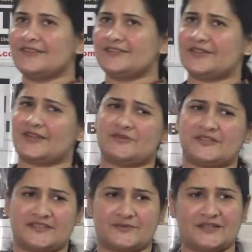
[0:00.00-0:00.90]
so there
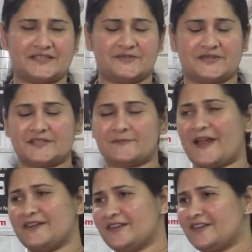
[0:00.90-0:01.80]
was this
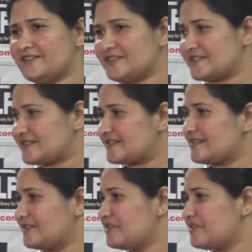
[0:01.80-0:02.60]
panda in this